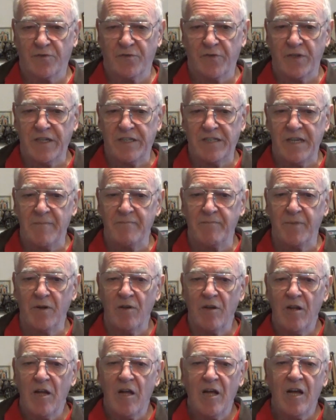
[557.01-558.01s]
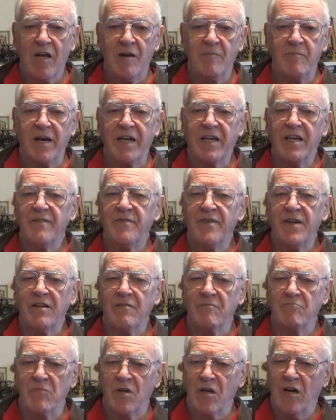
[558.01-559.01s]
For example, by
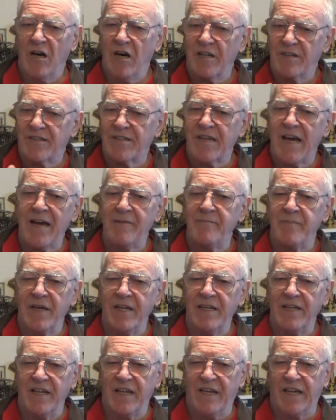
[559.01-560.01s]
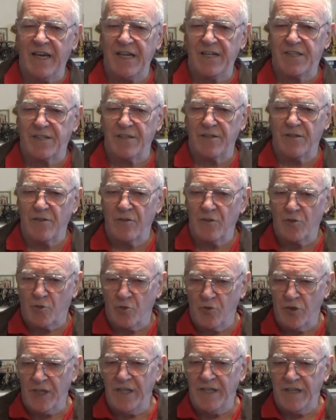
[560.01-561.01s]
giving a time indication
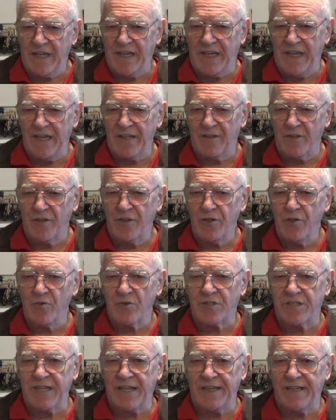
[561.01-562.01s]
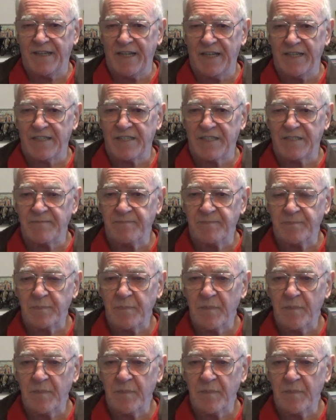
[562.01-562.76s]
to indicate a new sentence.